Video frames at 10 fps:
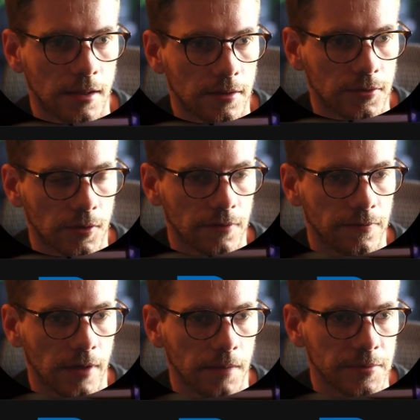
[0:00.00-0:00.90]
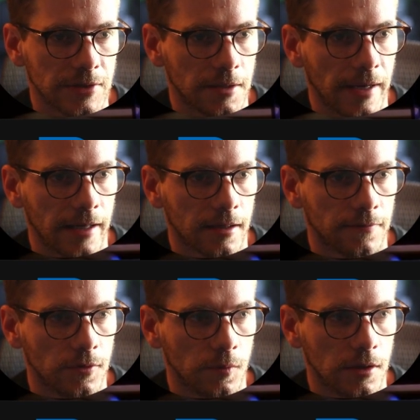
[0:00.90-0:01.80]
sort of cinematic,
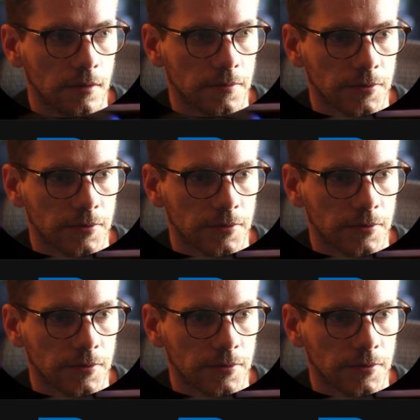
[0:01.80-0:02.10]
if you will.